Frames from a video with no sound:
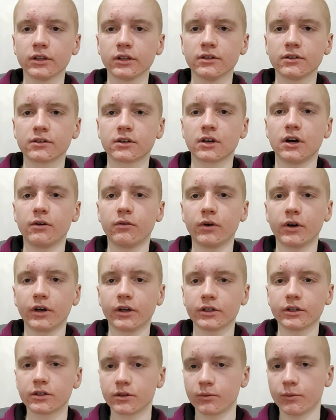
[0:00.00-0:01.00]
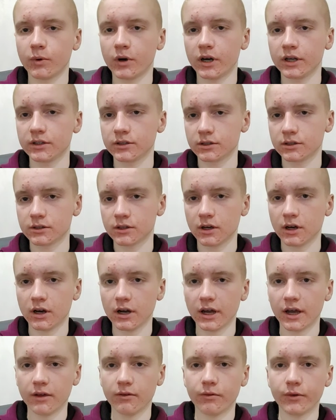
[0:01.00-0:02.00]
discovered once
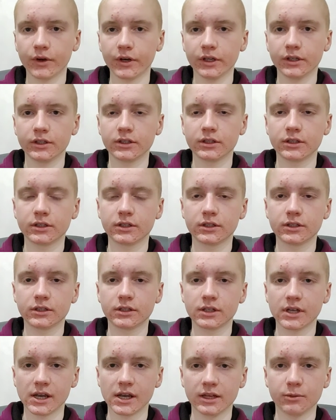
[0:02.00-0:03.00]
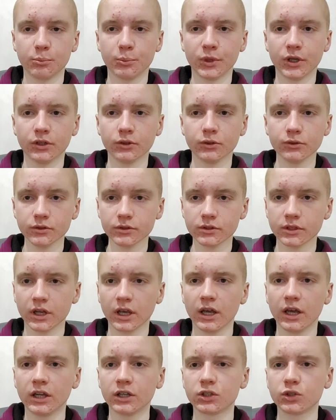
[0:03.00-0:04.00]
every 10 minutes.
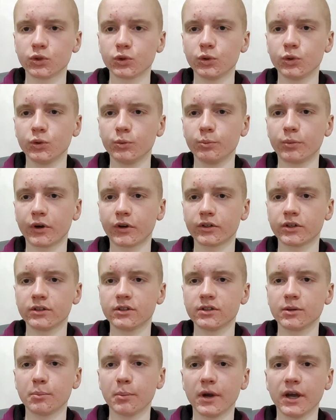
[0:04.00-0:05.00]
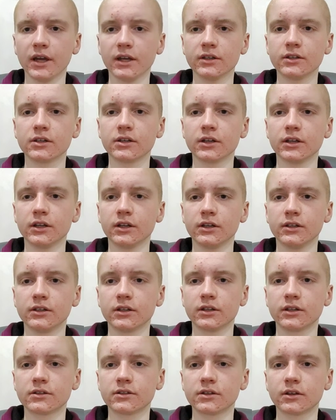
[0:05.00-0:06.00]
To participate in
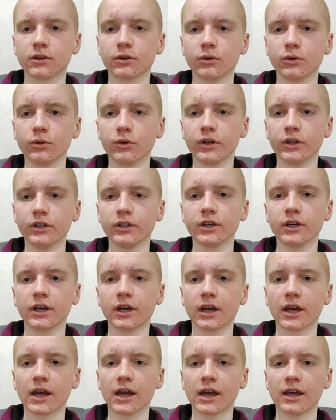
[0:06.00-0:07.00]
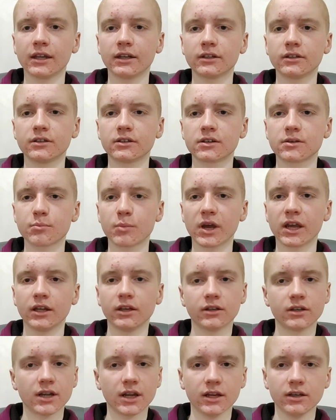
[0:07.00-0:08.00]
securing and
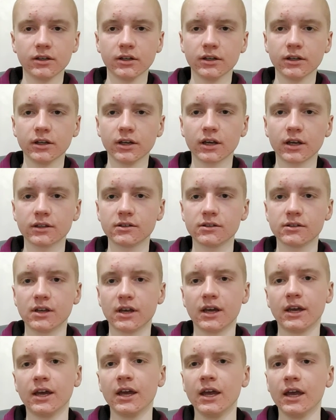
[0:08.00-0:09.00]
maintaining the